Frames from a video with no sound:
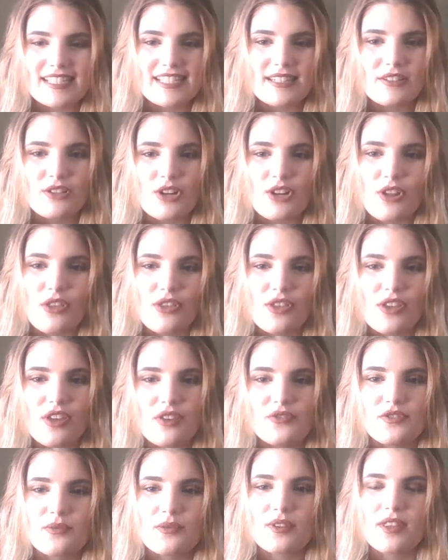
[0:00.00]
I'm trying to think
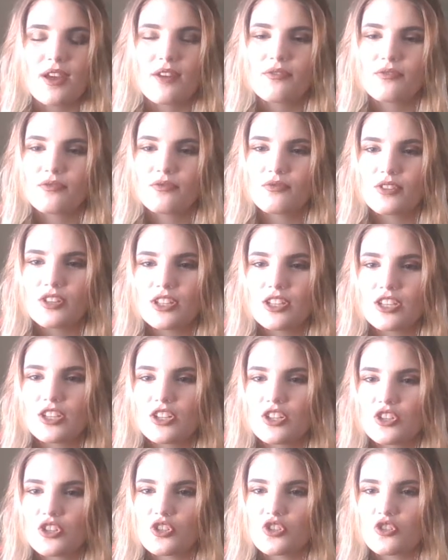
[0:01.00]
of something that really
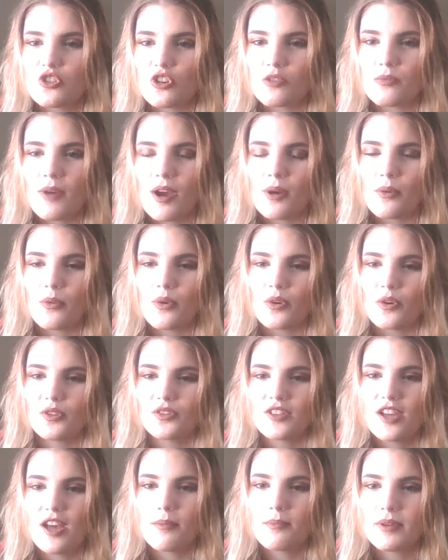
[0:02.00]
shook my
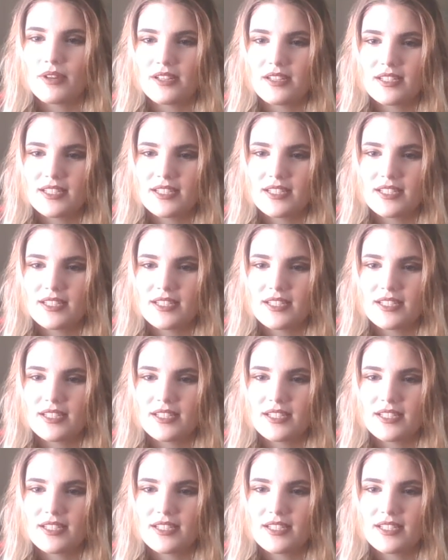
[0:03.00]
world up.